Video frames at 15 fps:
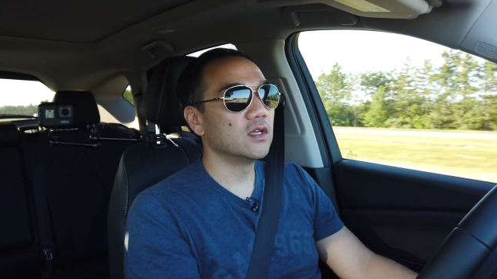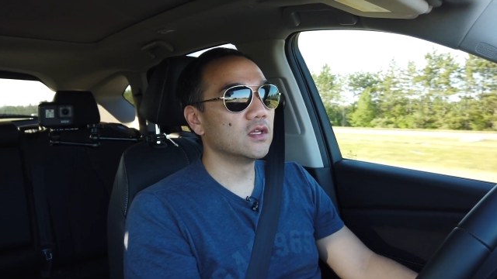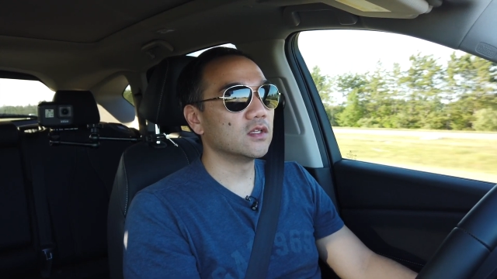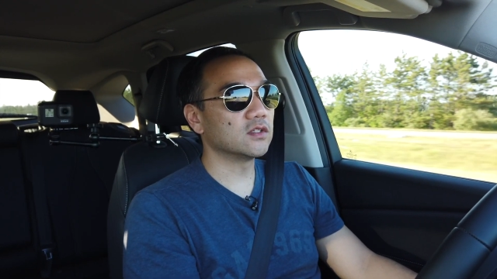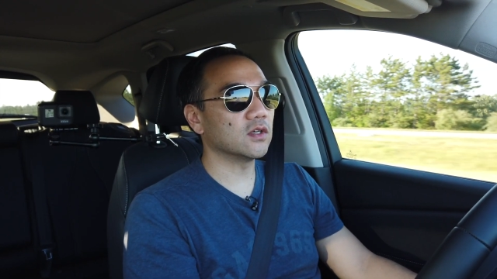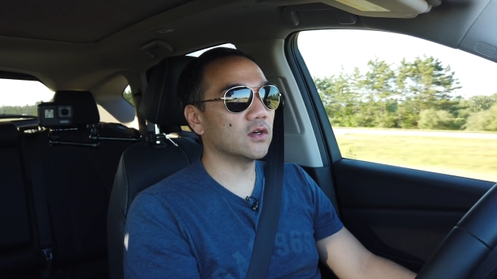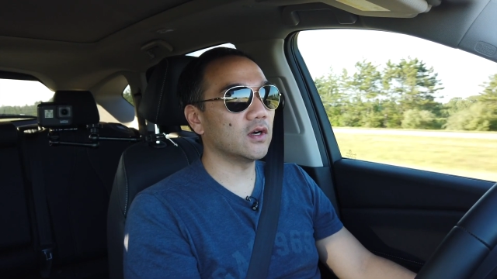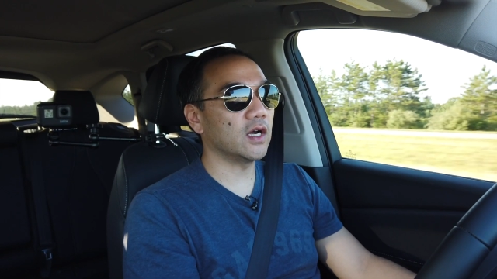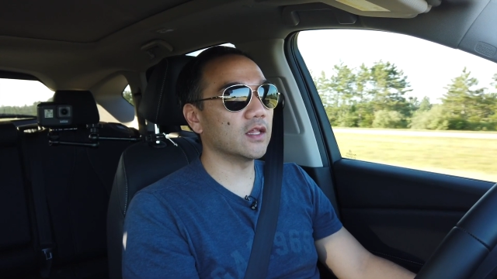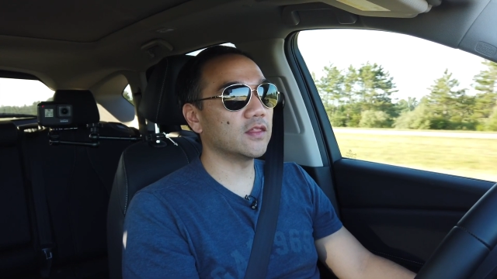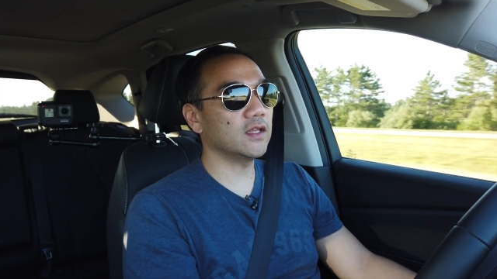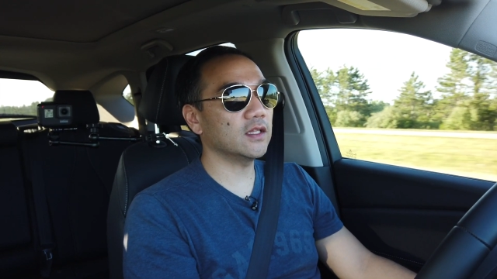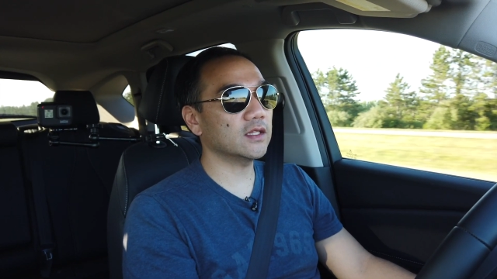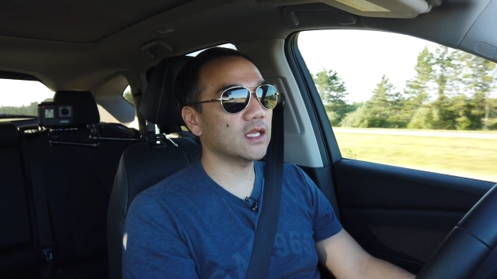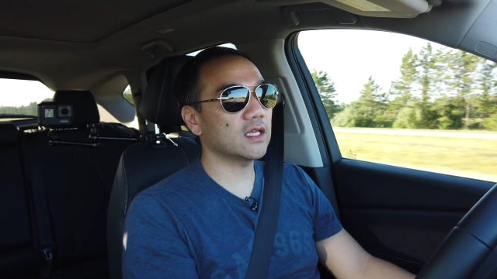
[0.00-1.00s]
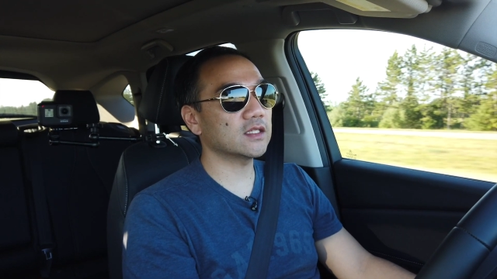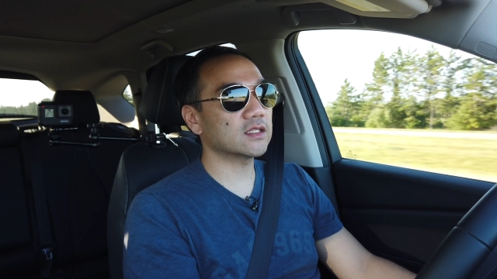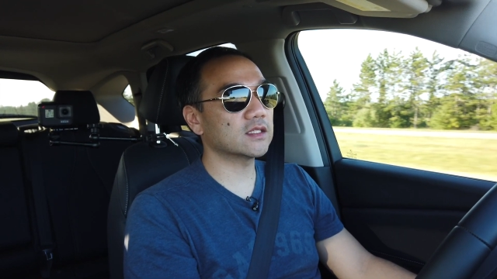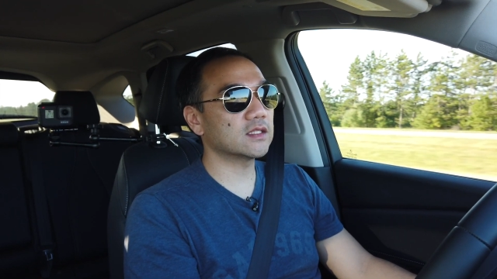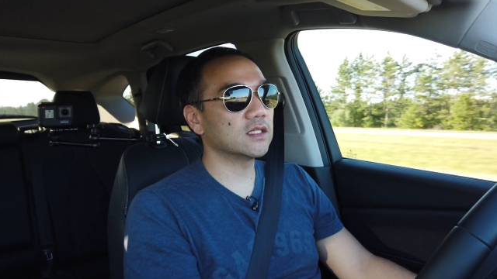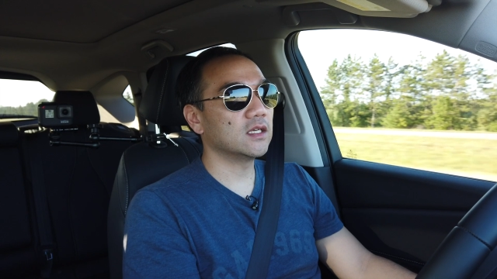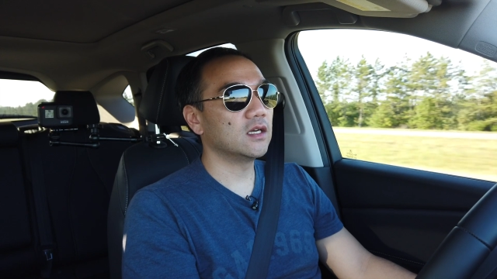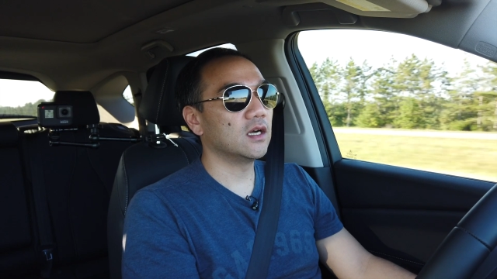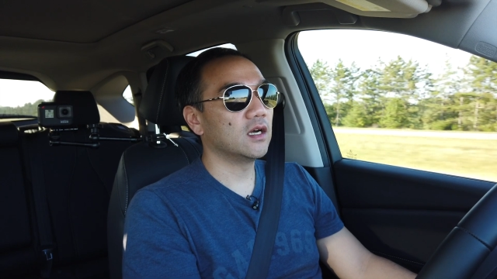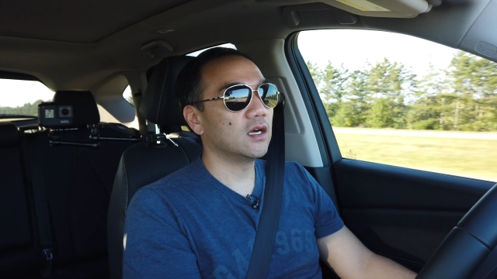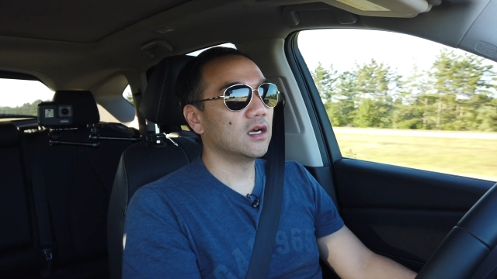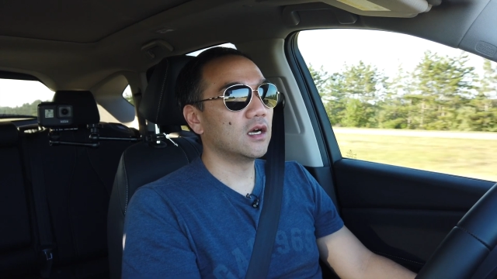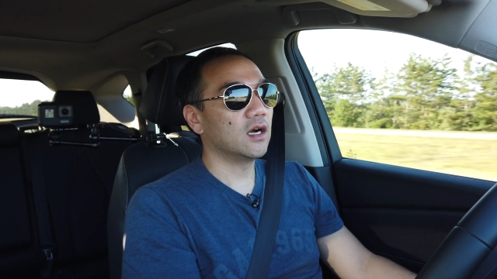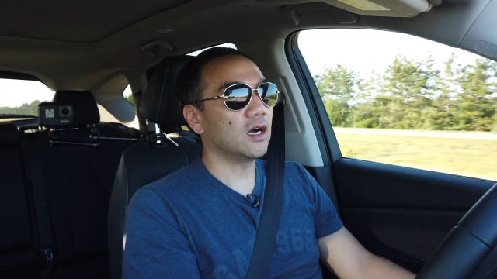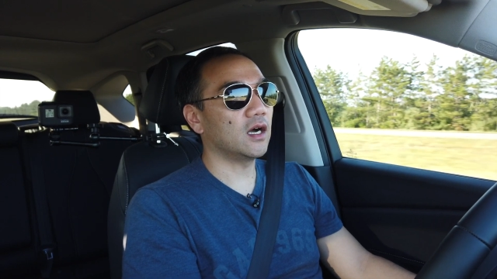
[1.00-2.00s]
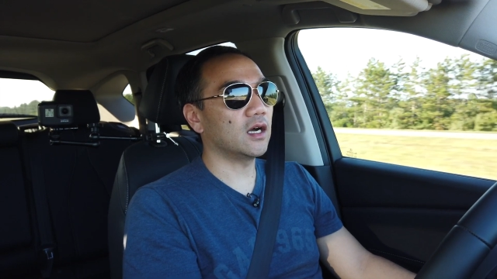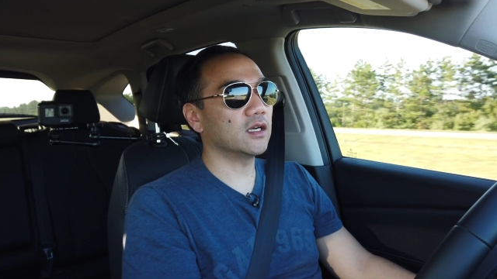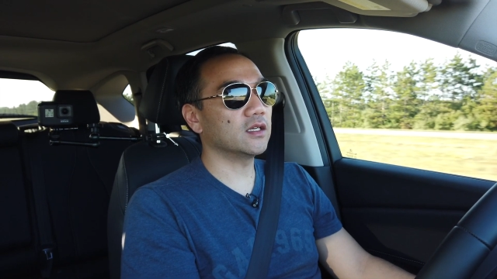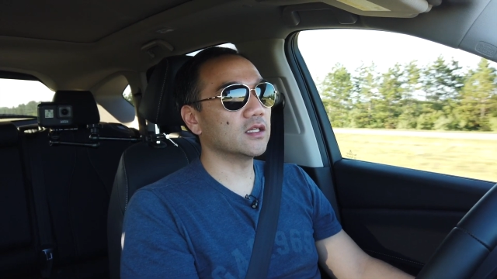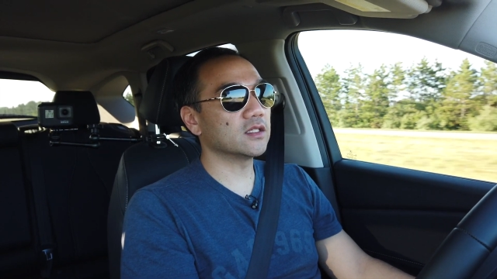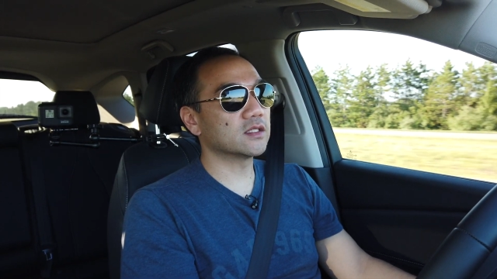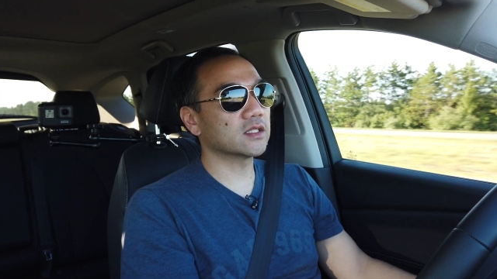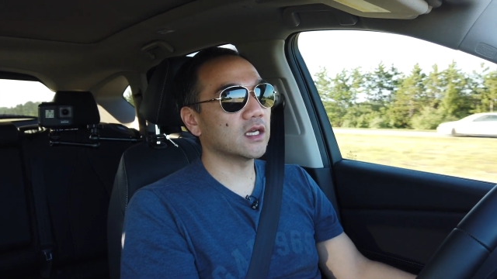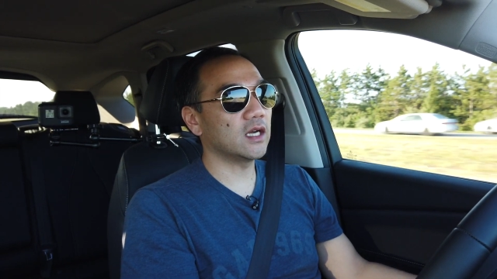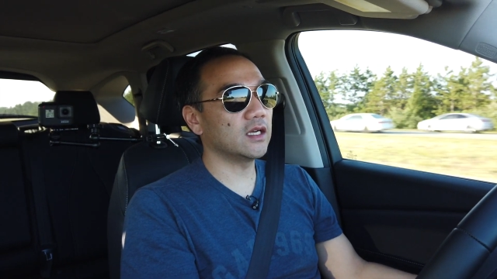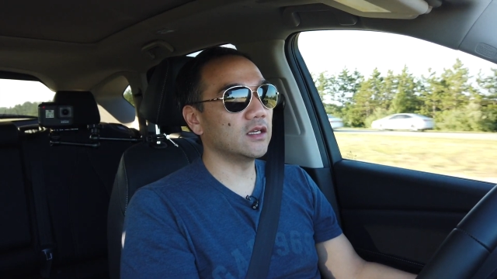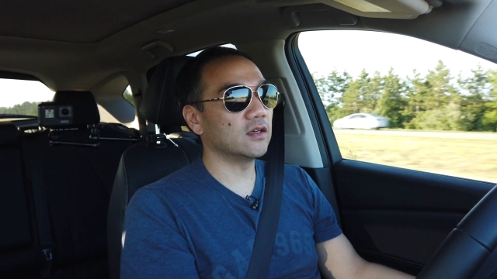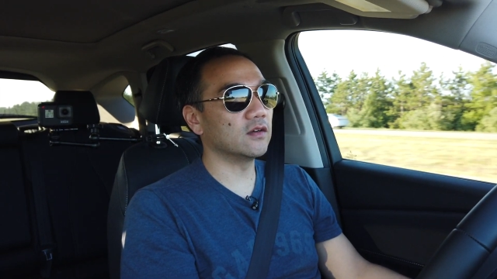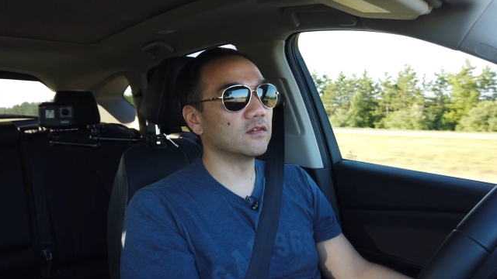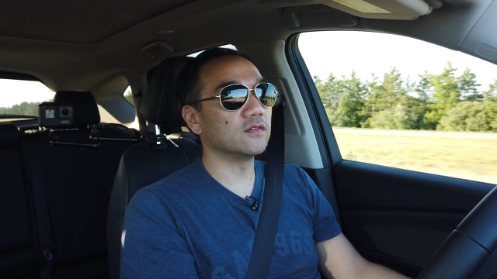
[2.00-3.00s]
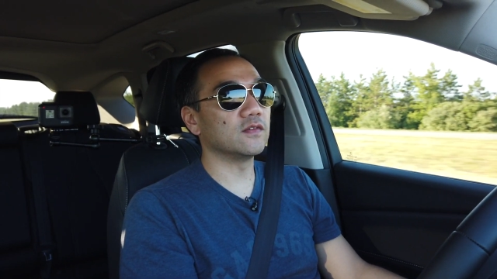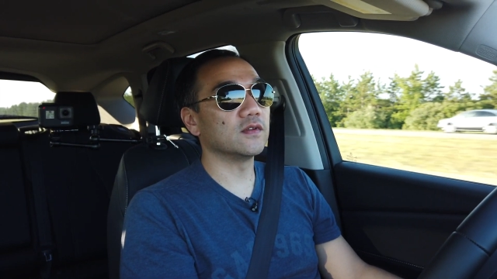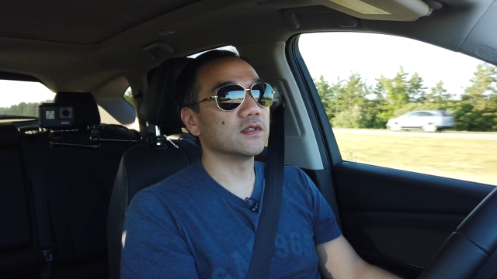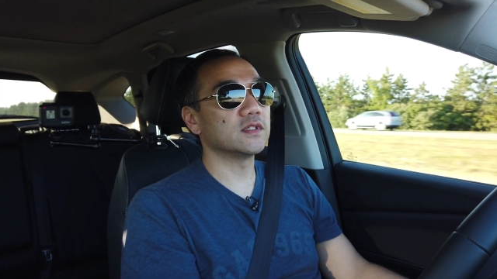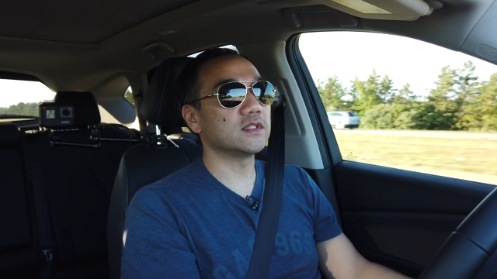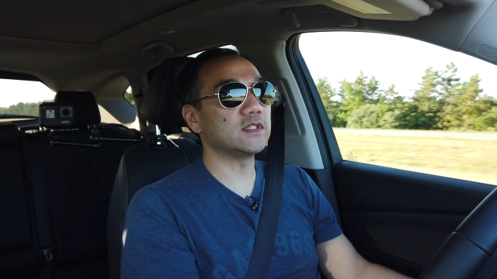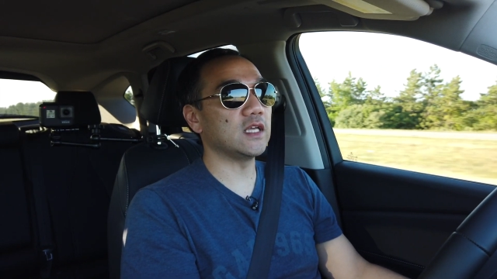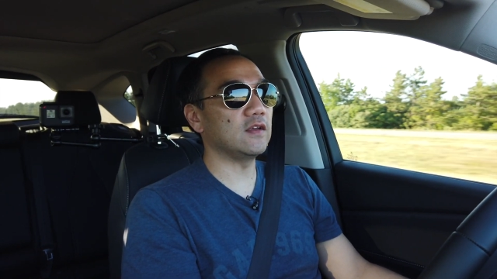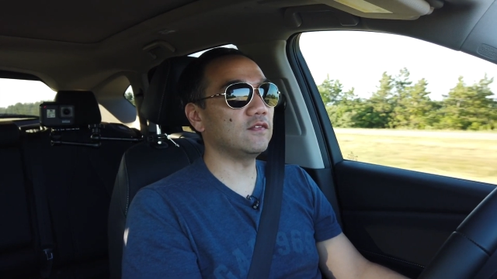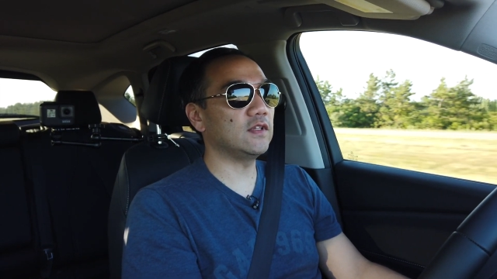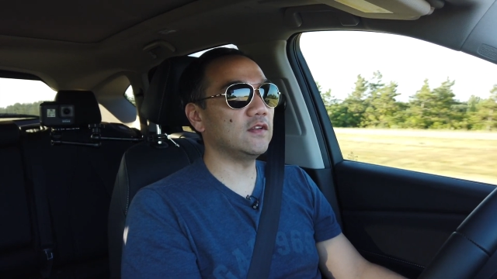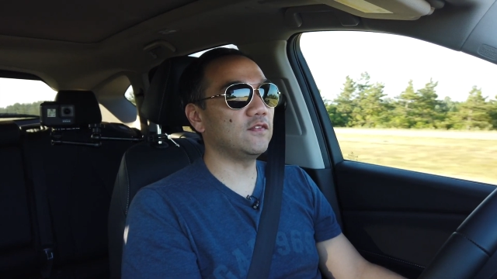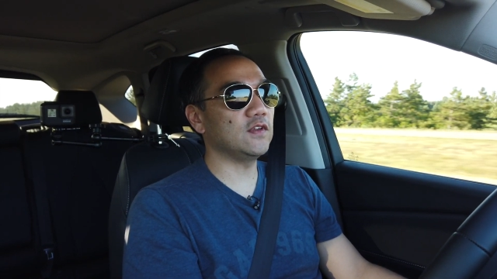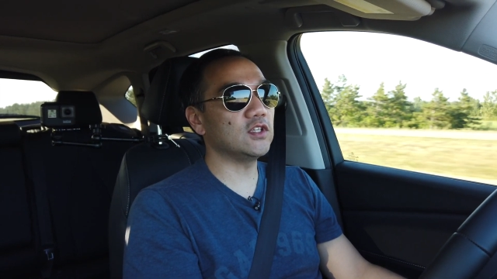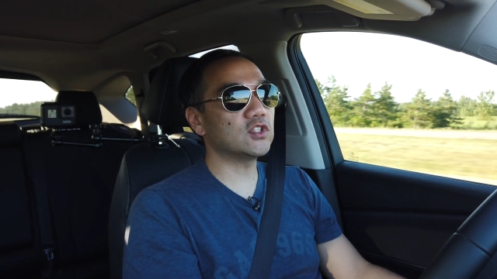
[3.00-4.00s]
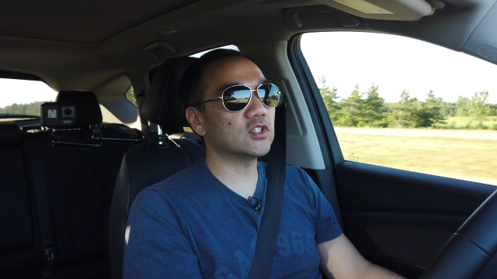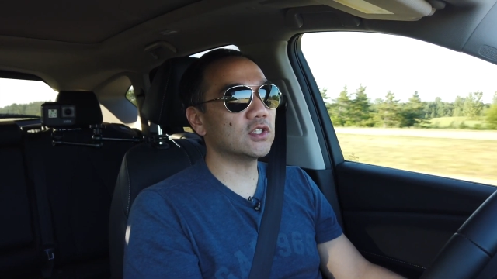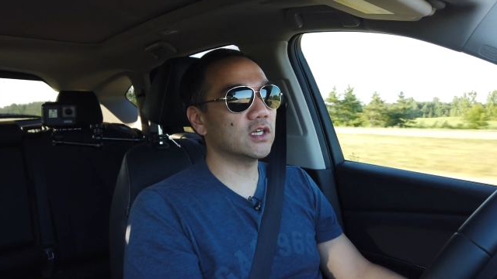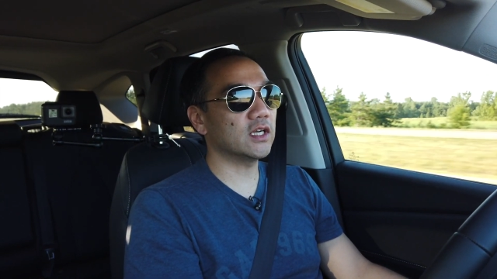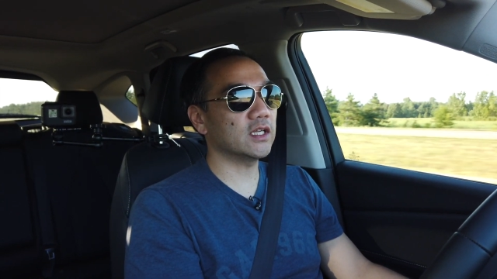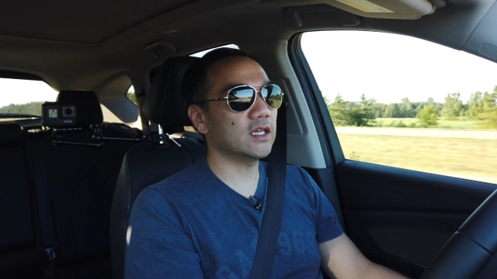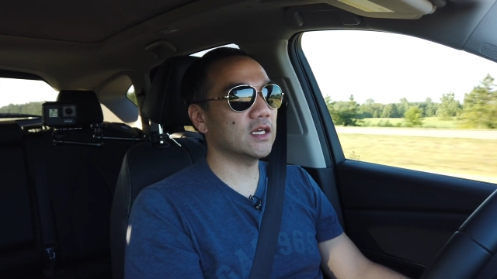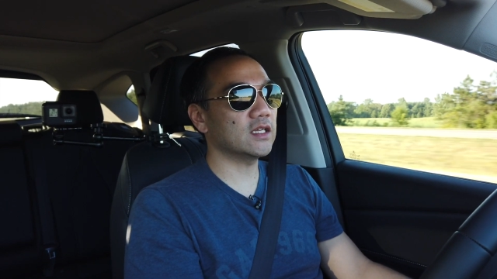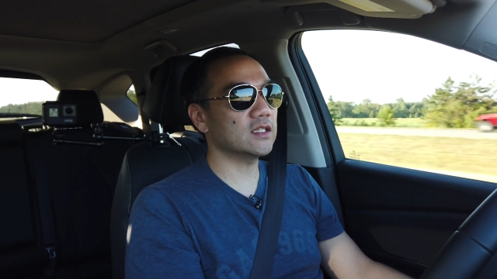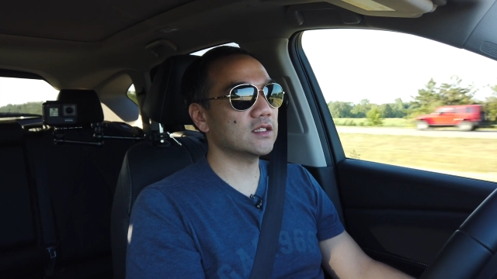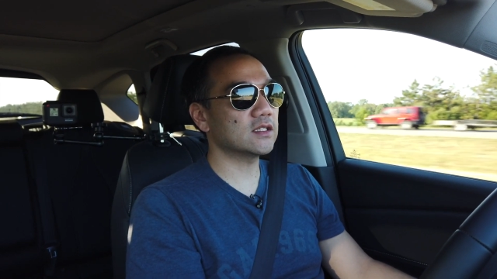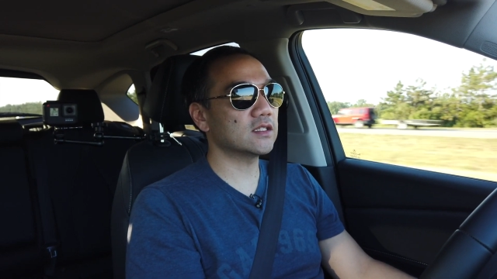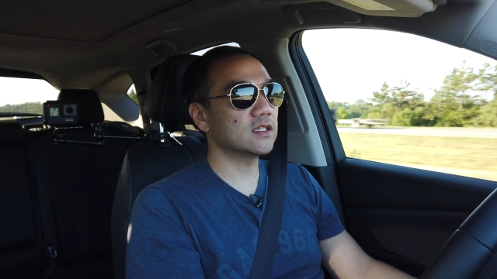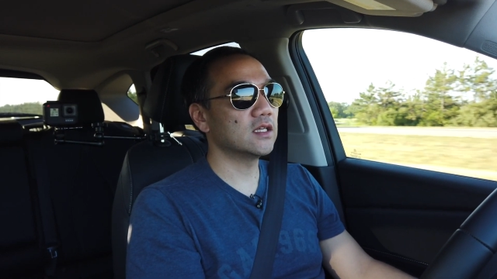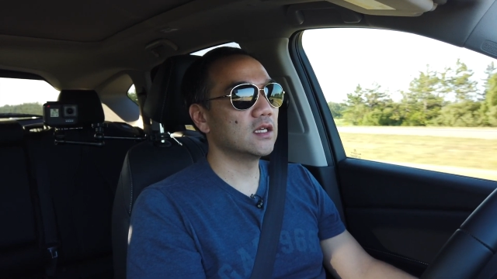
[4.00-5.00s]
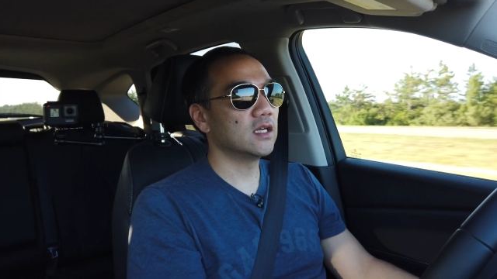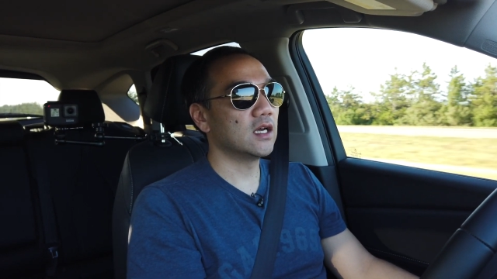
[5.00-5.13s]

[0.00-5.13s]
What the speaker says: So I think that's Honda's kind of safety feature, I guess,